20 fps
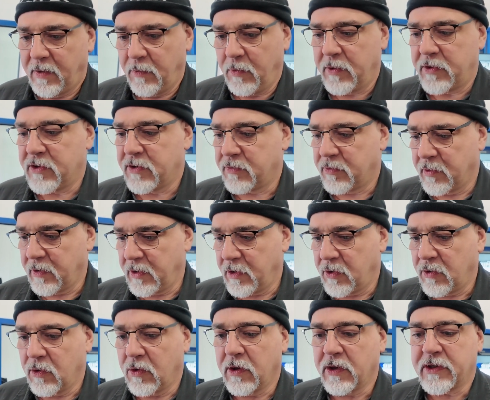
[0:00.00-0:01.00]
Which is really
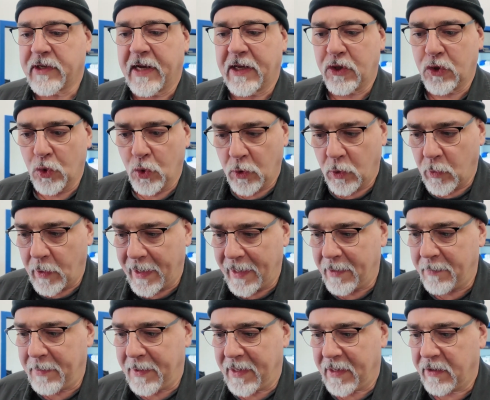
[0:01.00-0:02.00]
cool. It's got dual
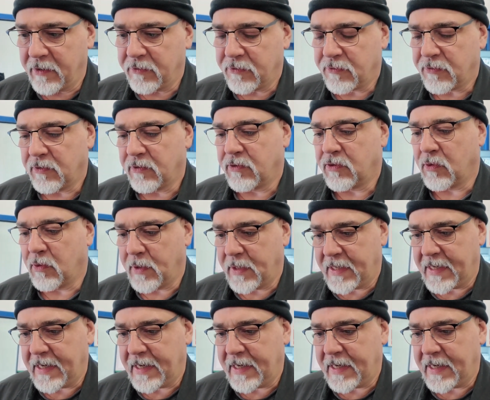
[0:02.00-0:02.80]
widebands, so it